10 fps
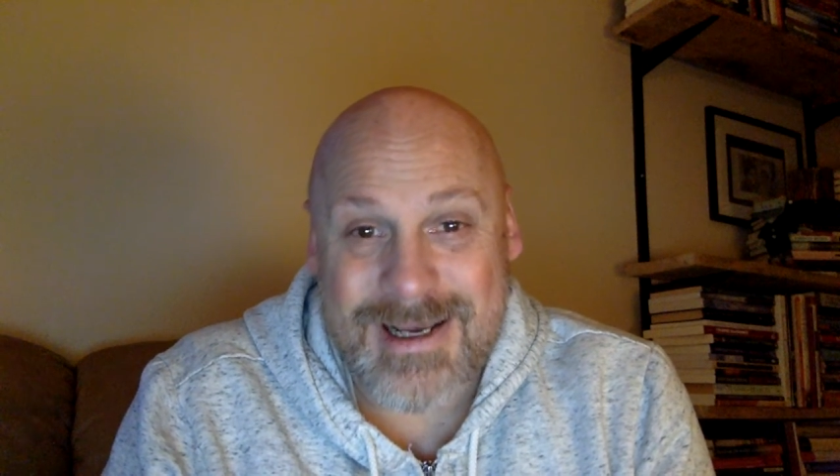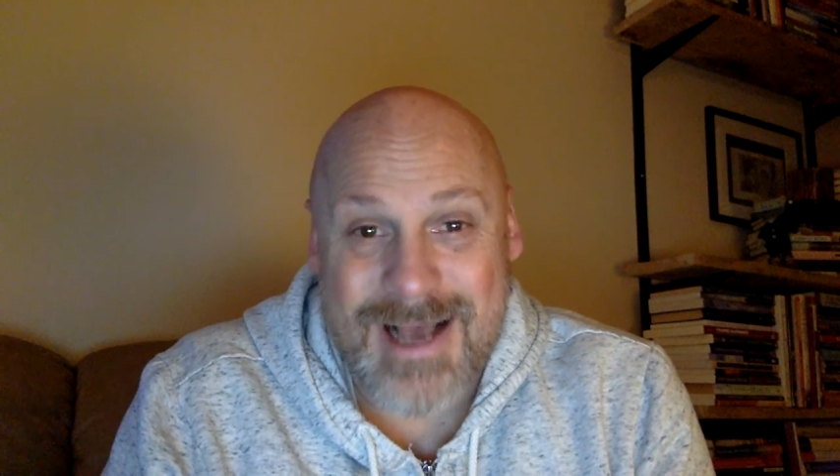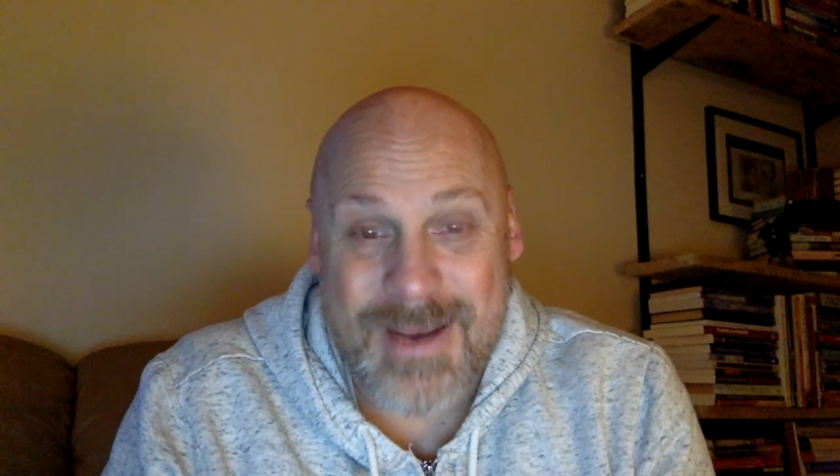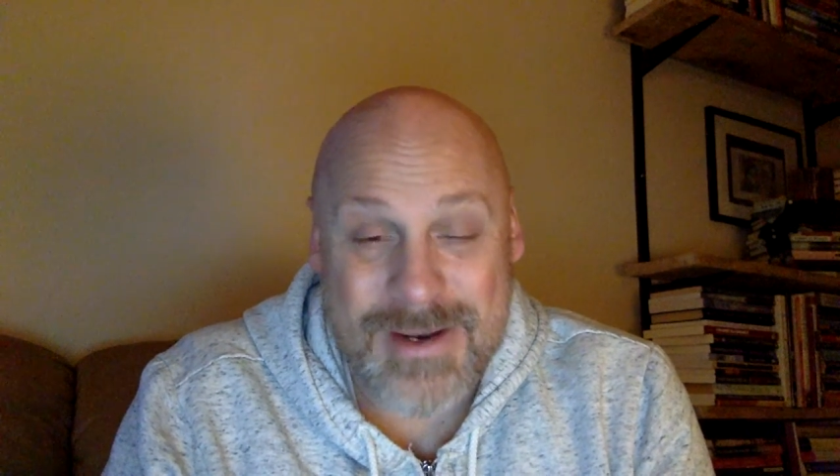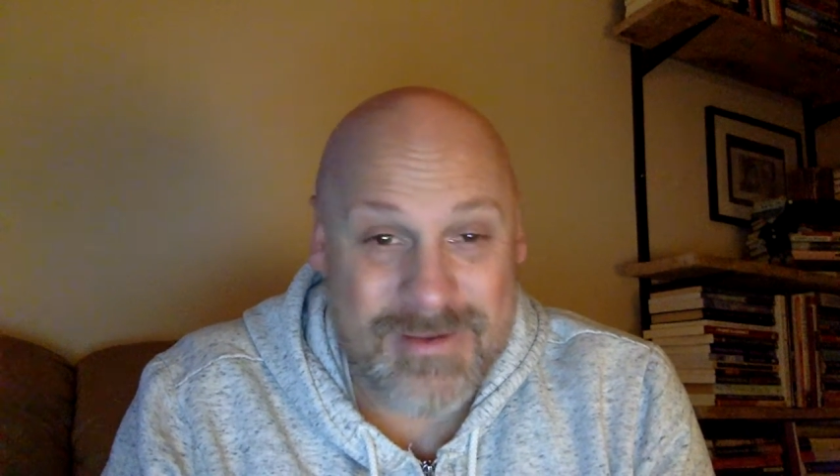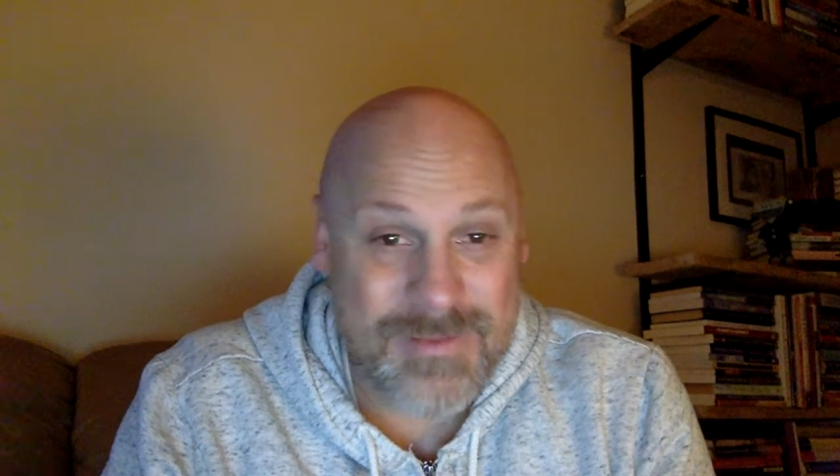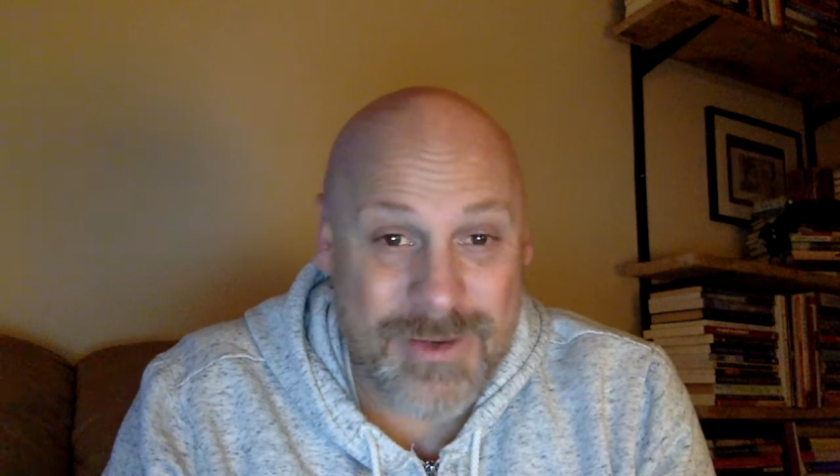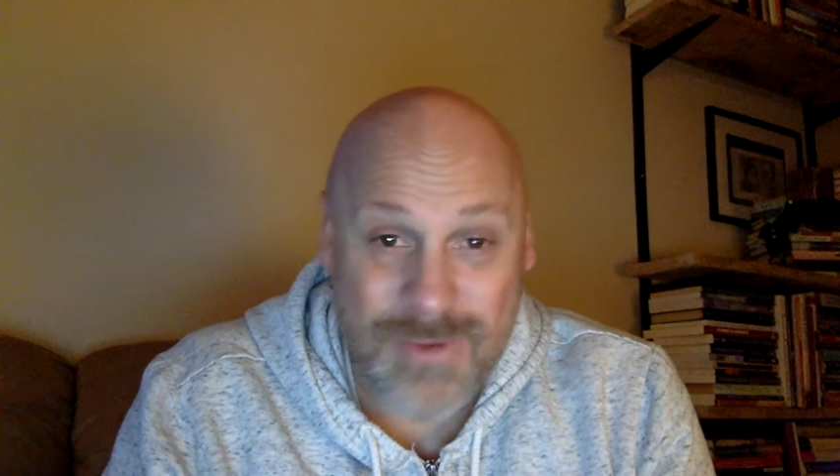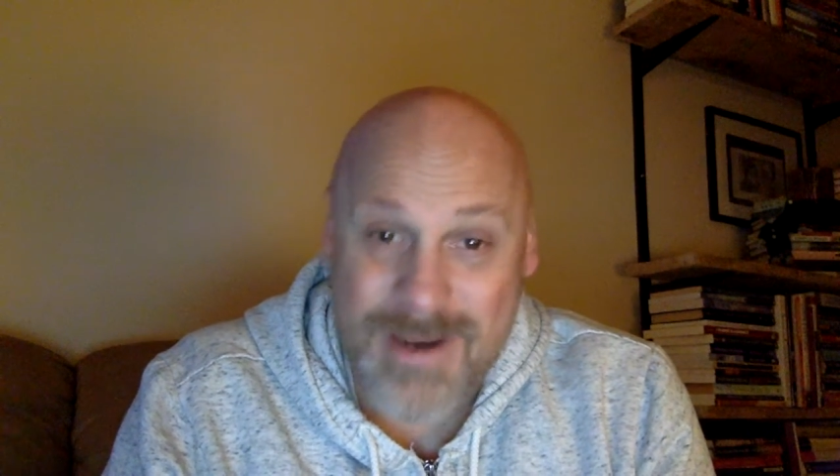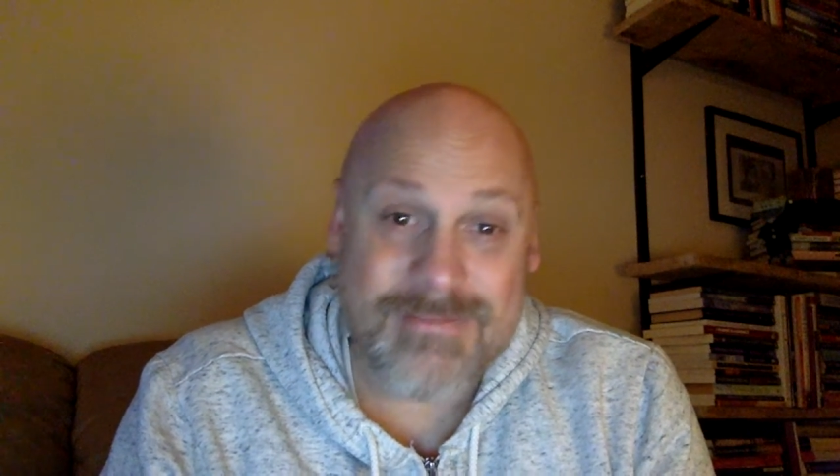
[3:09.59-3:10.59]
Uh, we don't have to be
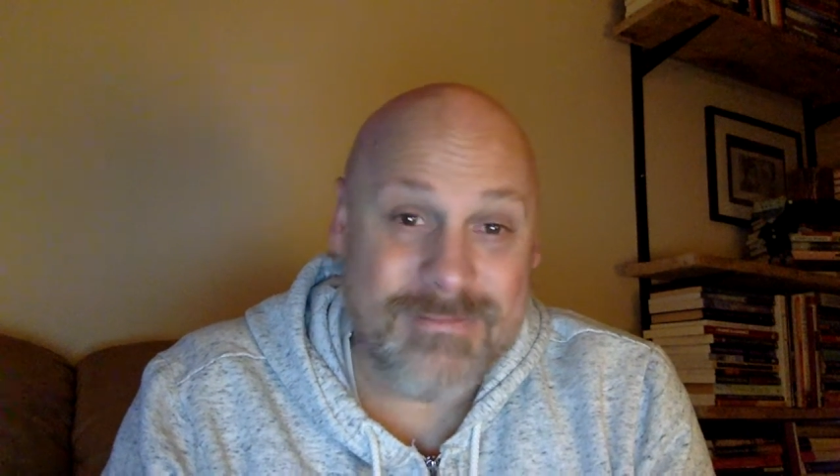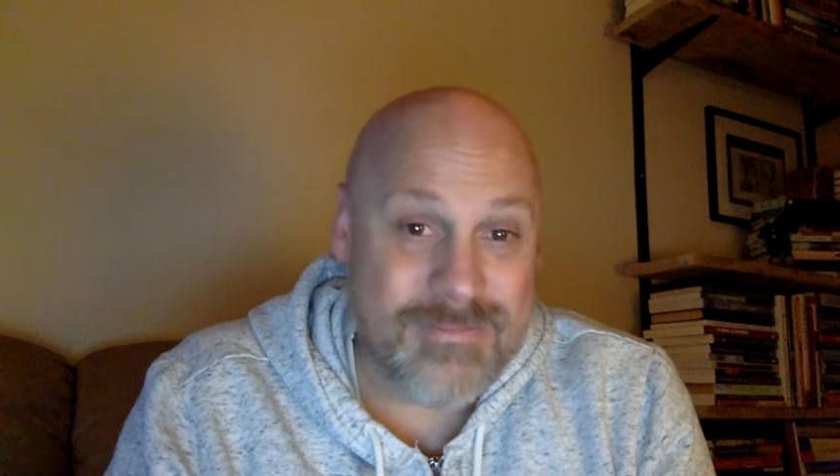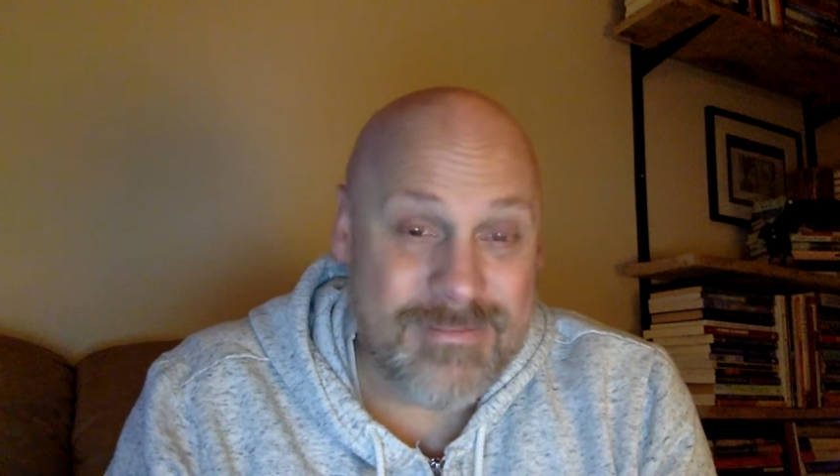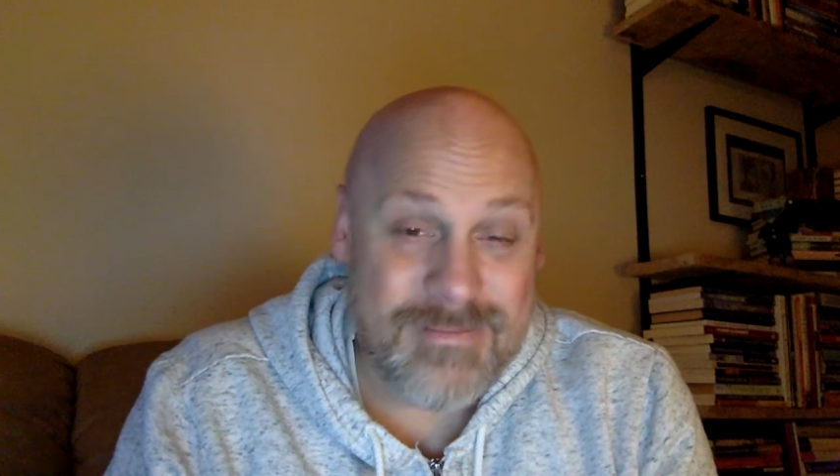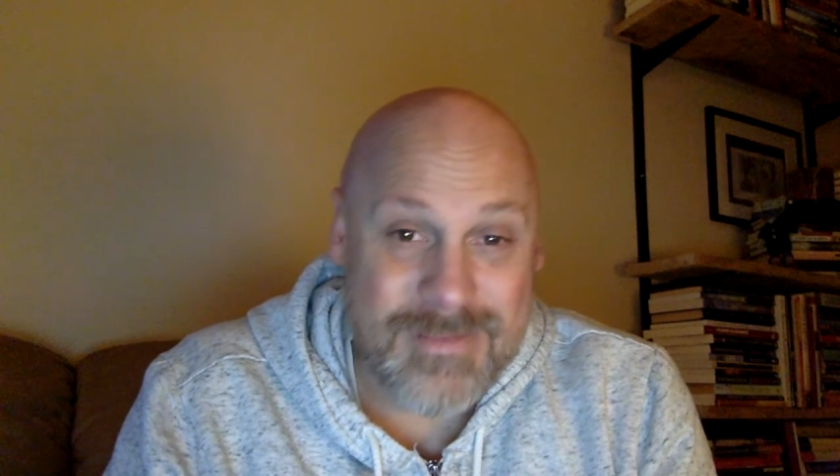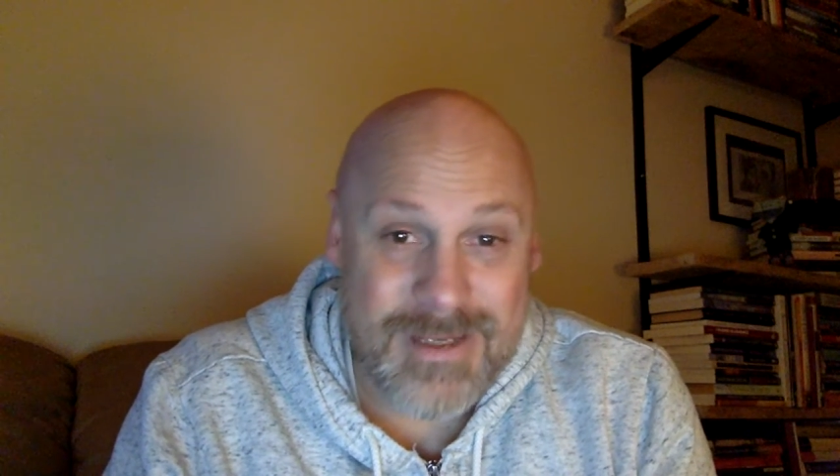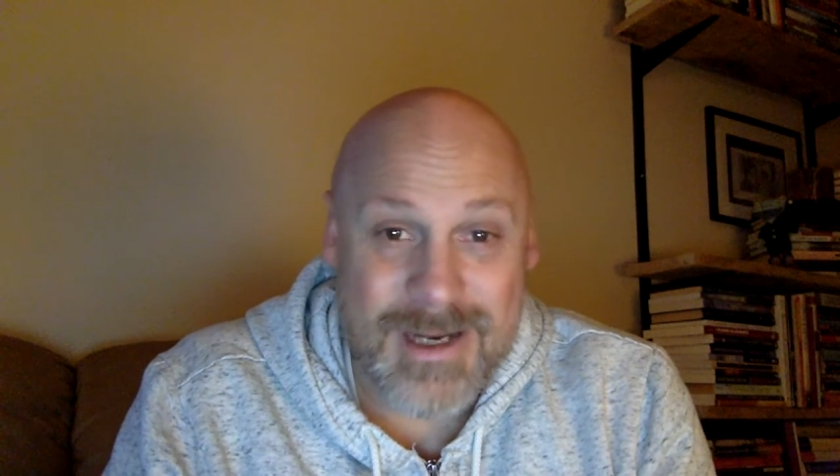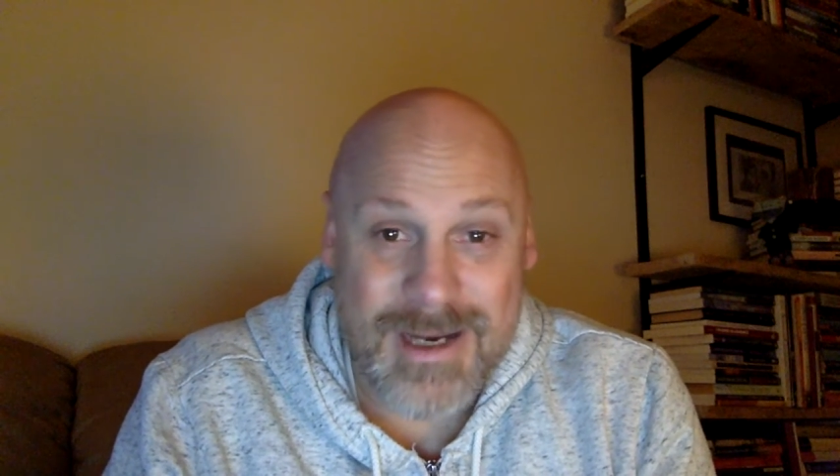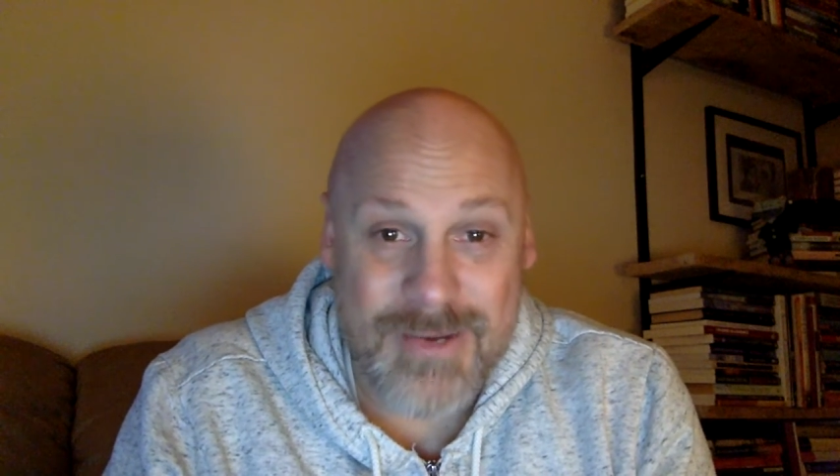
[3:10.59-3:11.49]
great. Uh,